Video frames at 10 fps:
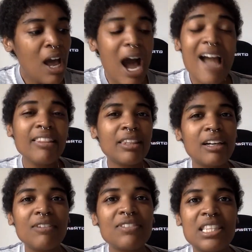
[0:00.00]
I
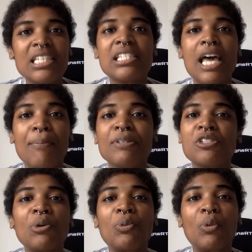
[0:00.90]
loved this
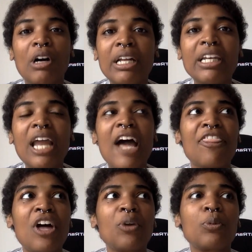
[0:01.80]
episode 1. I
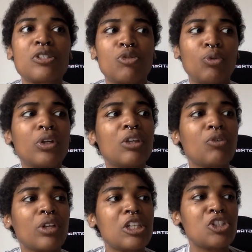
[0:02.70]
thought it was a really,
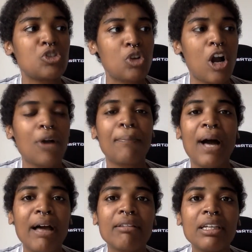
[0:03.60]
really strong
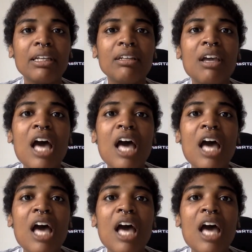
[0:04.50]
pilot.